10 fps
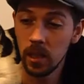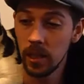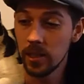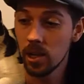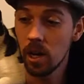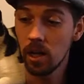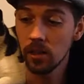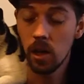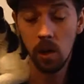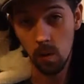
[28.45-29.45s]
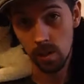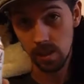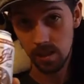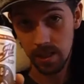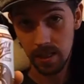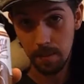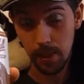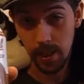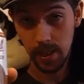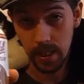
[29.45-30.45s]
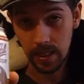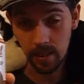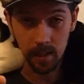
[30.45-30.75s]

It's called OCP,